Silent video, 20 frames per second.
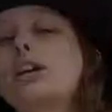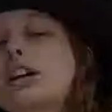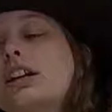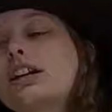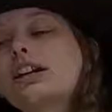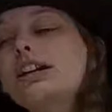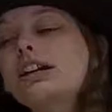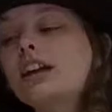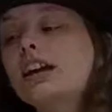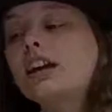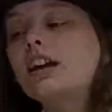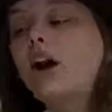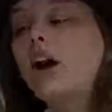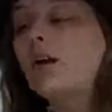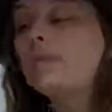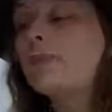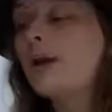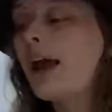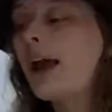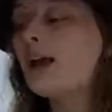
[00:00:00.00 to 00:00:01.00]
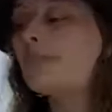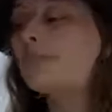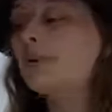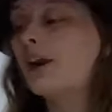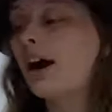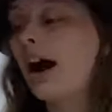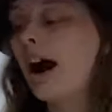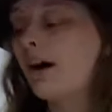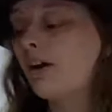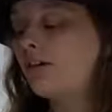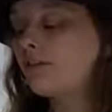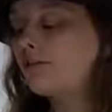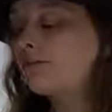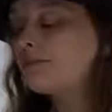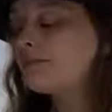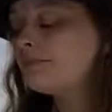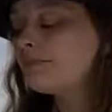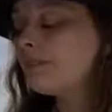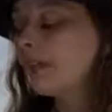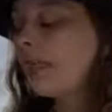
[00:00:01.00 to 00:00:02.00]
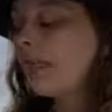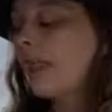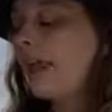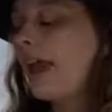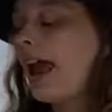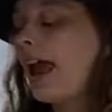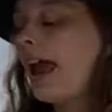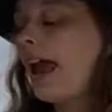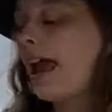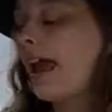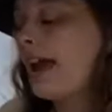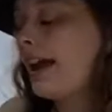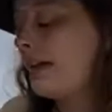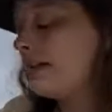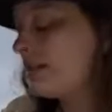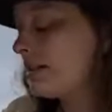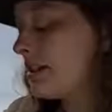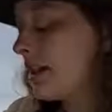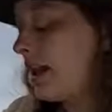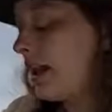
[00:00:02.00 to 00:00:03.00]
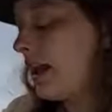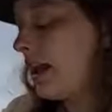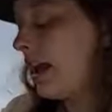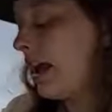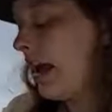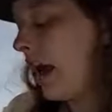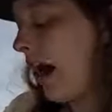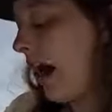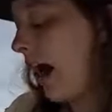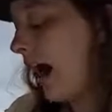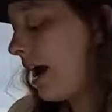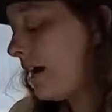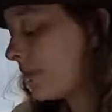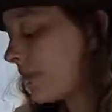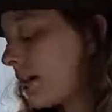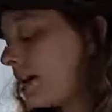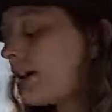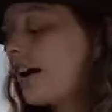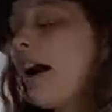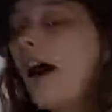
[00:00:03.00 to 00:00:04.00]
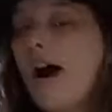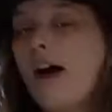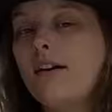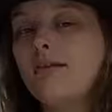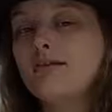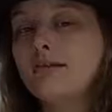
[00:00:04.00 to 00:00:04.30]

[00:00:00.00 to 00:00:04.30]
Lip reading: going to get our paper out, and I'm going to have